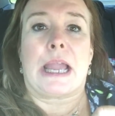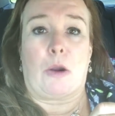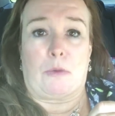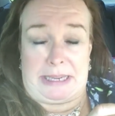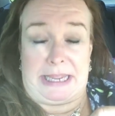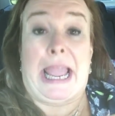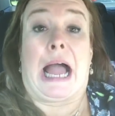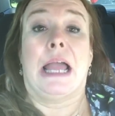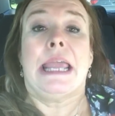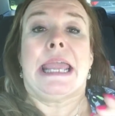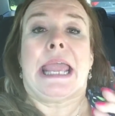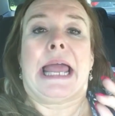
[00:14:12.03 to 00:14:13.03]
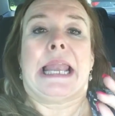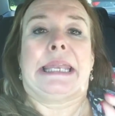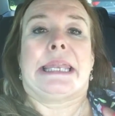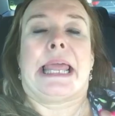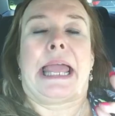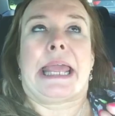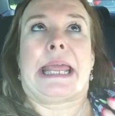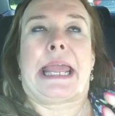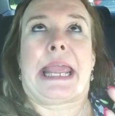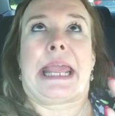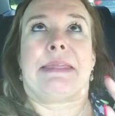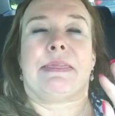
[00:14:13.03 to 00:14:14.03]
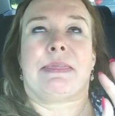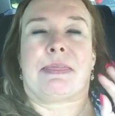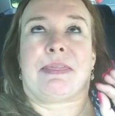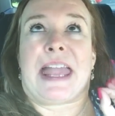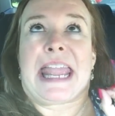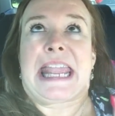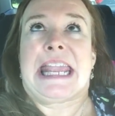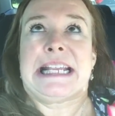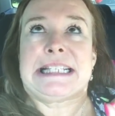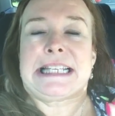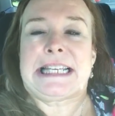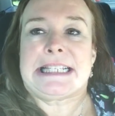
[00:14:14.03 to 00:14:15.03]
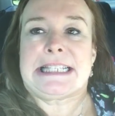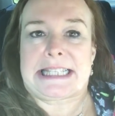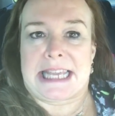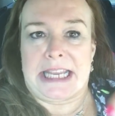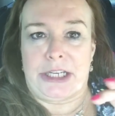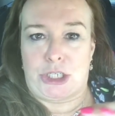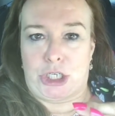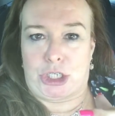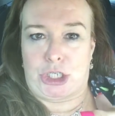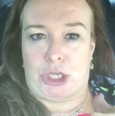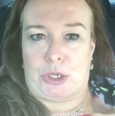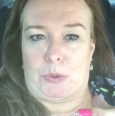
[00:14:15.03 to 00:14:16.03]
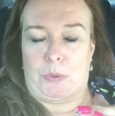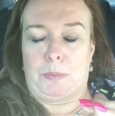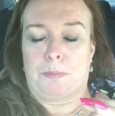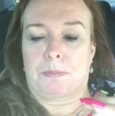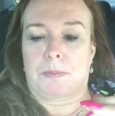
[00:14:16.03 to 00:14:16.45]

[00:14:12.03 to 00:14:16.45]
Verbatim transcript: Okay, yeah. The easiest thing to do,